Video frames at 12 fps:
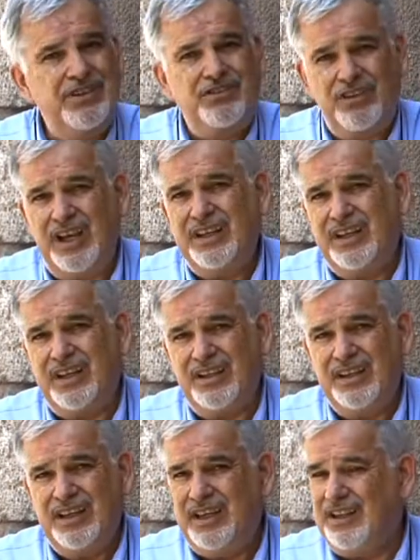in China,
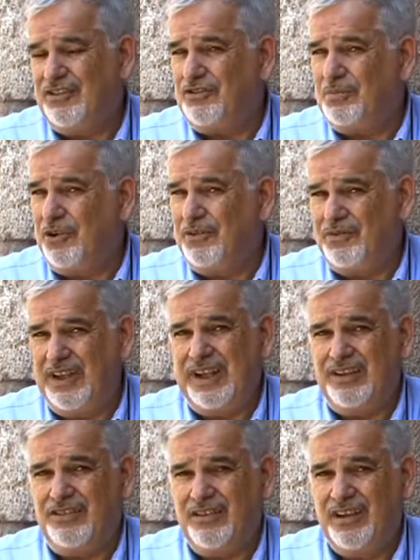in a small
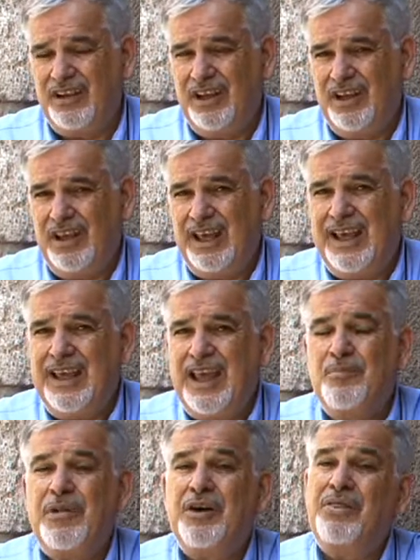village.
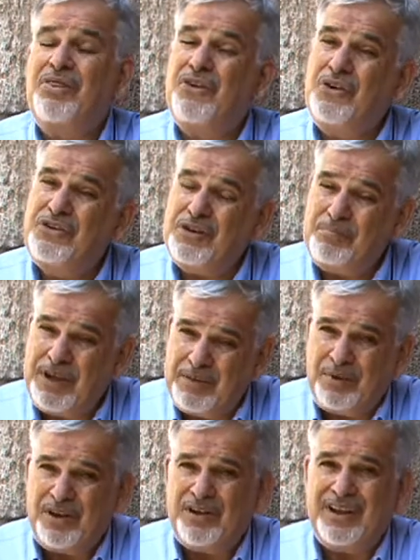About 30
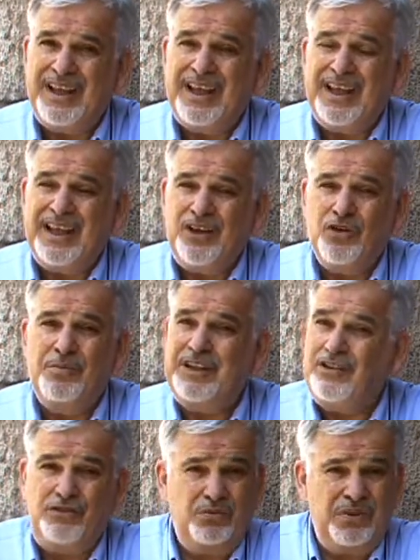people
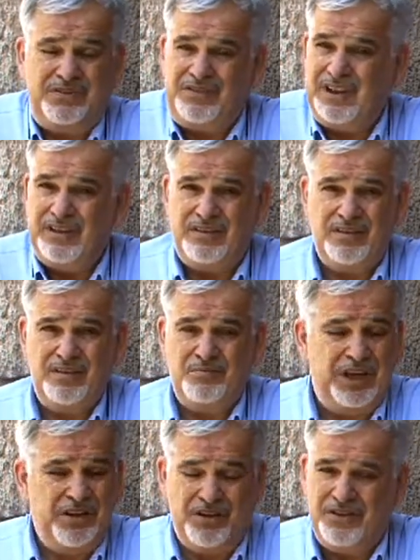committed suicide
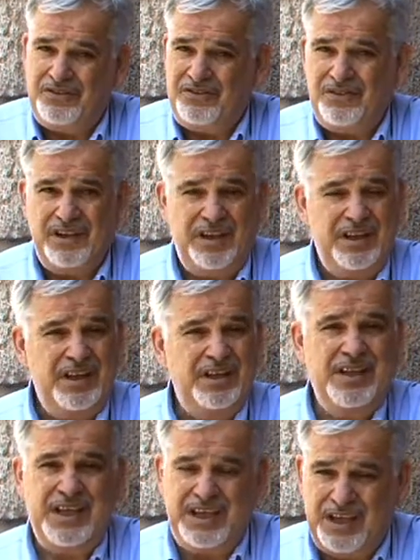because
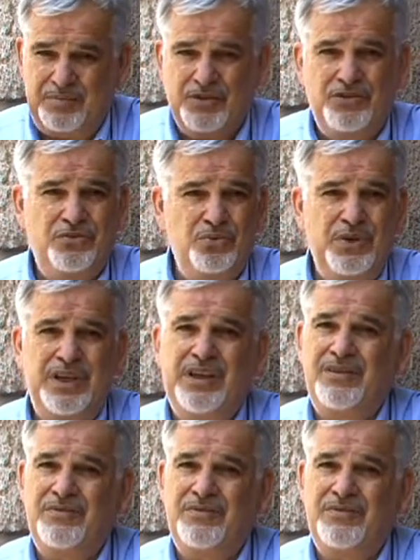they keep on doing